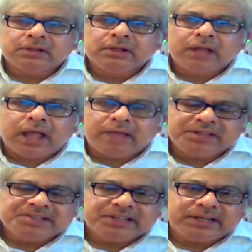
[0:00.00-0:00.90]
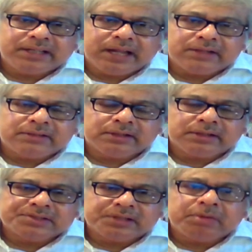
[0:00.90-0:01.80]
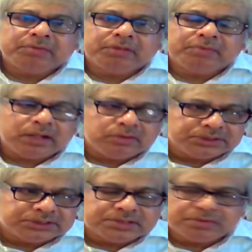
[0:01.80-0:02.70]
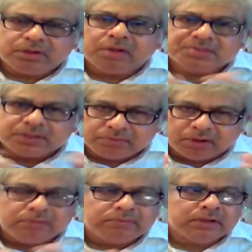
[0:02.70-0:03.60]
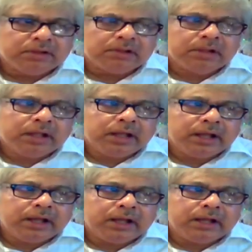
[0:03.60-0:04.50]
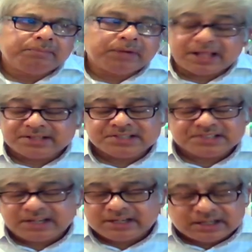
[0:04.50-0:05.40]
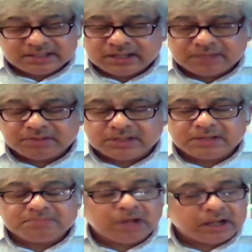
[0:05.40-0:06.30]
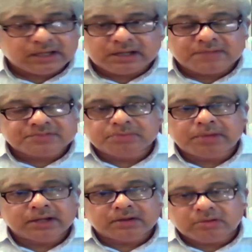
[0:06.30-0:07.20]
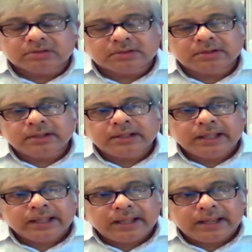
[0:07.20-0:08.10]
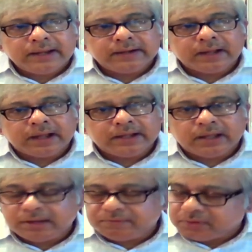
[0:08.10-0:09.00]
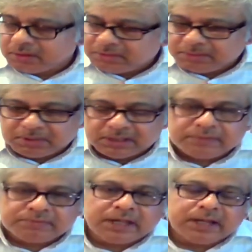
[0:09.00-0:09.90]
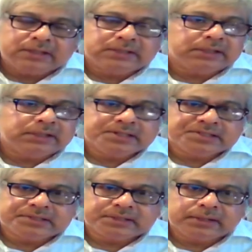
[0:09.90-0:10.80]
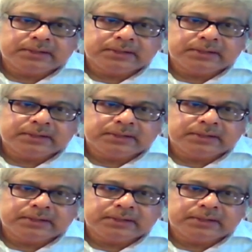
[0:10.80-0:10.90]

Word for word: having said that, uh, some of the valuations will also evolve. Uh, but as I said, at the end of the day, market loves to buy growth. And I, I firmly believe that this uh,